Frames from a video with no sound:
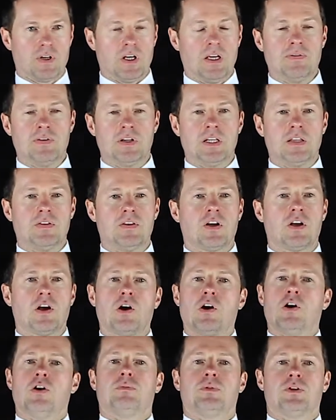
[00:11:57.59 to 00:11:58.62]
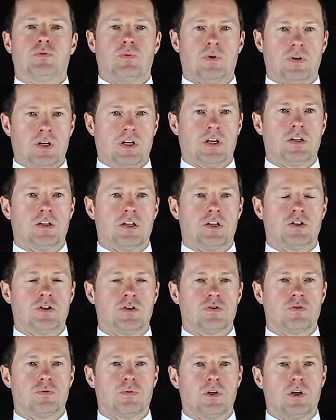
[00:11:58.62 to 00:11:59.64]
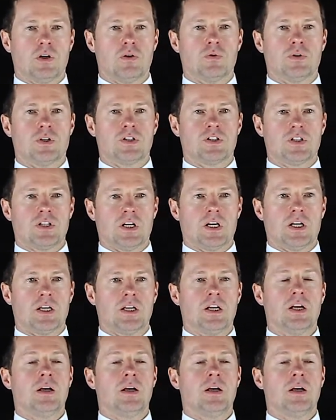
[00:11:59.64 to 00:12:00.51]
Even in the calmest weather conditions, we always say